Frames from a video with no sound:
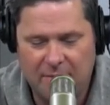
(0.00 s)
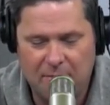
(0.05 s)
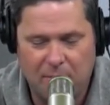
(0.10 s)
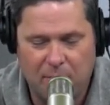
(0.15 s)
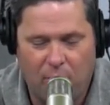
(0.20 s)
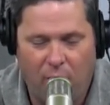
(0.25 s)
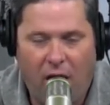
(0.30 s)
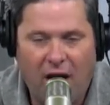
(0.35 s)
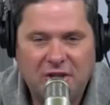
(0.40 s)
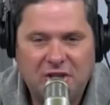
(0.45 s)

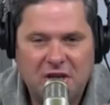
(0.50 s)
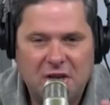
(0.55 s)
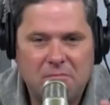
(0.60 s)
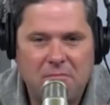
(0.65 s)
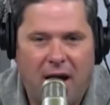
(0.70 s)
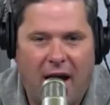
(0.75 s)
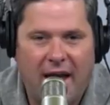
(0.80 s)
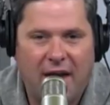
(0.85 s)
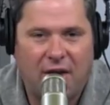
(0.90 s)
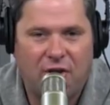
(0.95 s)
Watching
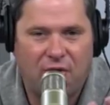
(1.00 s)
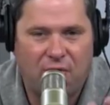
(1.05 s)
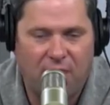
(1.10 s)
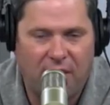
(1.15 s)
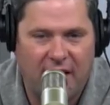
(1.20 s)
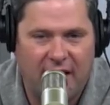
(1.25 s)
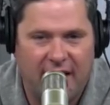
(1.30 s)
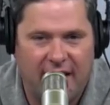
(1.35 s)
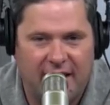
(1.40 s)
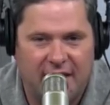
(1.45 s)
Mike
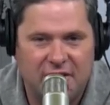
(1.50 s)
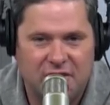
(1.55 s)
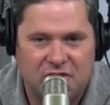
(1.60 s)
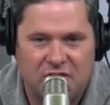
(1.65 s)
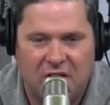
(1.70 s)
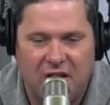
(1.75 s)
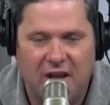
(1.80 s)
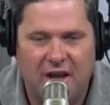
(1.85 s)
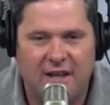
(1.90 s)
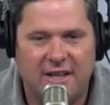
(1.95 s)

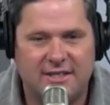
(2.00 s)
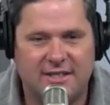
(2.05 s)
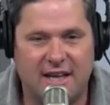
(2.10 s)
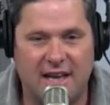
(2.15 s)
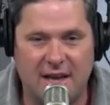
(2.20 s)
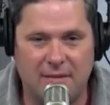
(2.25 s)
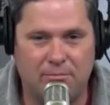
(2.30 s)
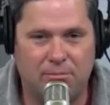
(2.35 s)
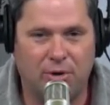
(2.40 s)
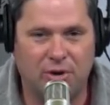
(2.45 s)
cringe,
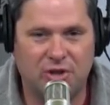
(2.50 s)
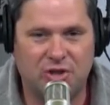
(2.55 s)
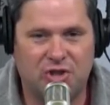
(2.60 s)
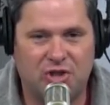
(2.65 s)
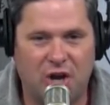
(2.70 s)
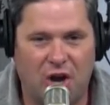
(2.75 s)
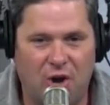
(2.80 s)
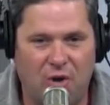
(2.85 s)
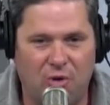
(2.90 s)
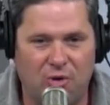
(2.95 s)
seeing Butch
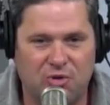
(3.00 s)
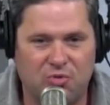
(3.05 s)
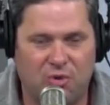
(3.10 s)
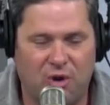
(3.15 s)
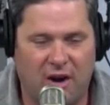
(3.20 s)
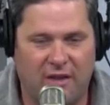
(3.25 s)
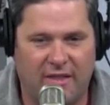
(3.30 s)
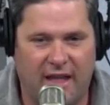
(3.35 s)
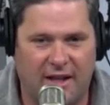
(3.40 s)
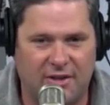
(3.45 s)
Jones
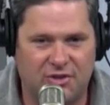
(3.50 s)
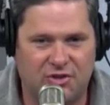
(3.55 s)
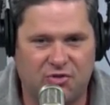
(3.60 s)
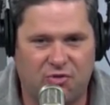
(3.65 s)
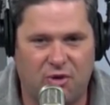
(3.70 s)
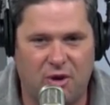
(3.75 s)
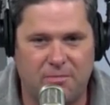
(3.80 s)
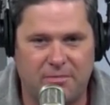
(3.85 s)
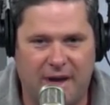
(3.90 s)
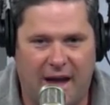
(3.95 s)
wearing that
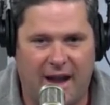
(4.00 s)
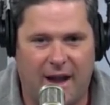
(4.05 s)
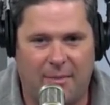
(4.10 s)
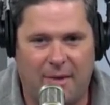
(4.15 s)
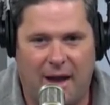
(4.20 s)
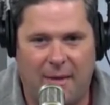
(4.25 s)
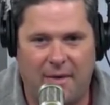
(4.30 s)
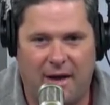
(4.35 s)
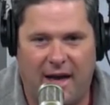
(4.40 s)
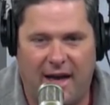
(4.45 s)
script
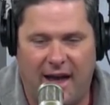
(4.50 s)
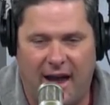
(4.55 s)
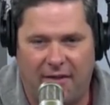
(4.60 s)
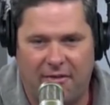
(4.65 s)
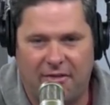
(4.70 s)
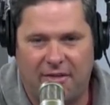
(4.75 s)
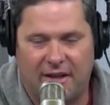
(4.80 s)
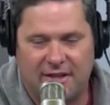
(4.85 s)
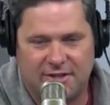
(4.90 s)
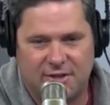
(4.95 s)
Alabama A
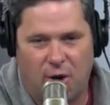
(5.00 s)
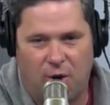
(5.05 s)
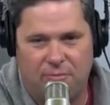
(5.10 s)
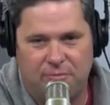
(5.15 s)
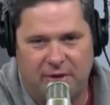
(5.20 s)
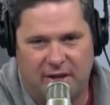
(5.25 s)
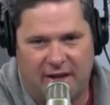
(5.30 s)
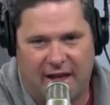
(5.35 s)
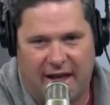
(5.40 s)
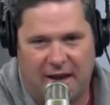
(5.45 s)
that they stole
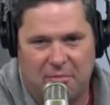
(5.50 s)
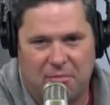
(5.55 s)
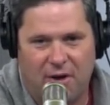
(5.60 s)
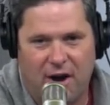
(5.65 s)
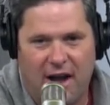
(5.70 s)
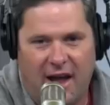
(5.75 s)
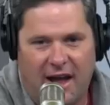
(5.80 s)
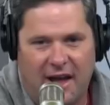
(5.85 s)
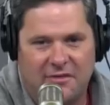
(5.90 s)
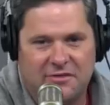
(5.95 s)
from the Atlanta
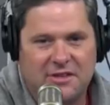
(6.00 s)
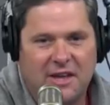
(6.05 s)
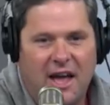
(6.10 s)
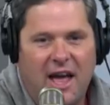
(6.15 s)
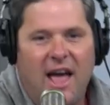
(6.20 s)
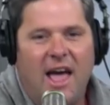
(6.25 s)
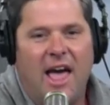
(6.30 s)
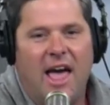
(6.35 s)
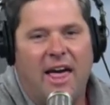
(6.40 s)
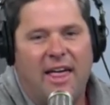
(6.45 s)
Braves,
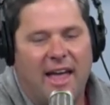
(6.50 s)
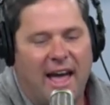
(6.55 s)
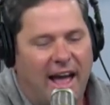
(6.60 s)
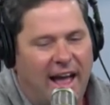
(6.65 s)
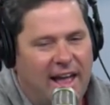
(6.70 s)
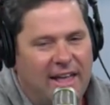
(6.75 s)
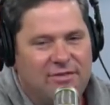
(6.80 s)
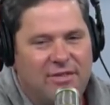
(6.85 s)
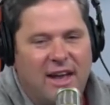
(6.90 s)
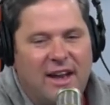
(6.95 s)

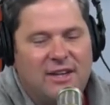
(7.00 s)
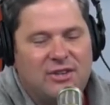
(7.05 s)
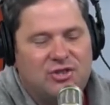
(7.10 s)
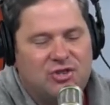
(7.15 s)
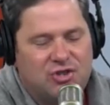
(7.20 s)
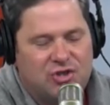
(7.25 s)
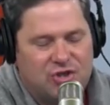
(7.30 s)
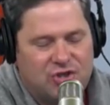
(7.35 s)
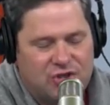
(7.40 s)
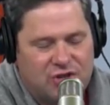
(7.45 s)
that is
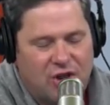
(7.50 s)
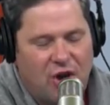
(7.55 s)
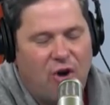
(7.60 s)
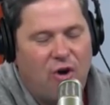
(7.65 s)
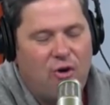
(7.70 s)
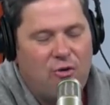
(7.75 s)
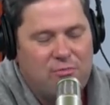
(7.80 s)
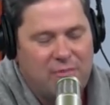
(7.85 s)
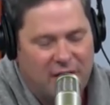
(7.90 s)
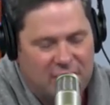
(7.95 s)

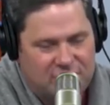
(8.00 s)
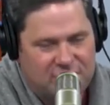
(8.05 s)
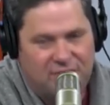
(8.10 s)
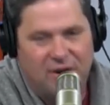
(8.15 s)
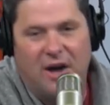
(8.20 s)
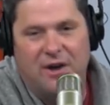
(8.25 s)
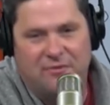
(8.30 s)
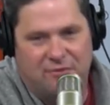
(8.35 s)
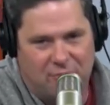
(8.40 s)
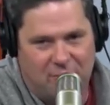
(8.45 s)
so much
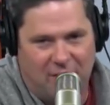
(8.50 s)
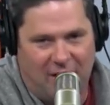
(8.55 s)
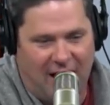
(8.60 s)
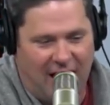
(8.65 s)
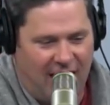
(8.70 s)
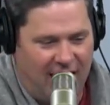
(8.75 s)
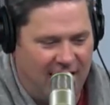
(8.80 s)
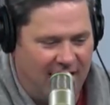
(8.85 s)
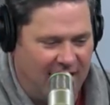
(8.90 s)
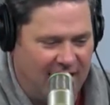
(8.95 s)
fun for me.
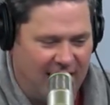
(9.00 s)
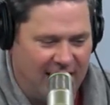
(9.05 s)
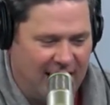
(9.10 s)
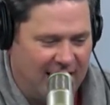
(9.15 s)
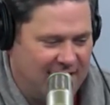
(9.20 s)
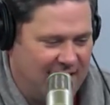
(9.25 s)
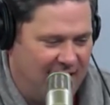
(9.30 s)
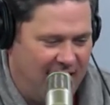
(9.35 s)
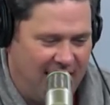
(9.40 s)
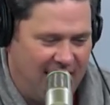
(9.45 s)

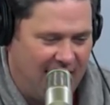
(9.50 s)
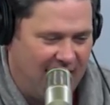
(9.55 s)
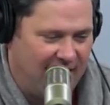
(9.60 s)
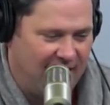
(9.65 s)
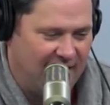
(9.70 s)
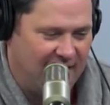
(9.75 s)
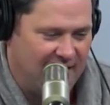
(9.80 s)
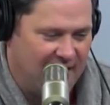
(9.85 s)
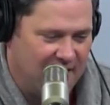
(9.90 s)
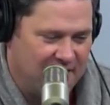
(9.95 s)
I cannot
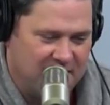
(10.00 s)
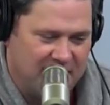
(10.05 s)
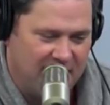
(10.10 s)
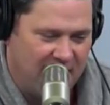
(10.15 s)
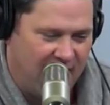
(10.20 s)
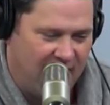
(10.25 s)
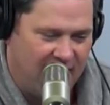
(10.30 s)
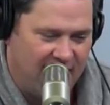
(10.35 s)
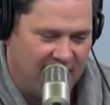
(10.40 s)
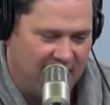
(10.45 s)
get enough of that.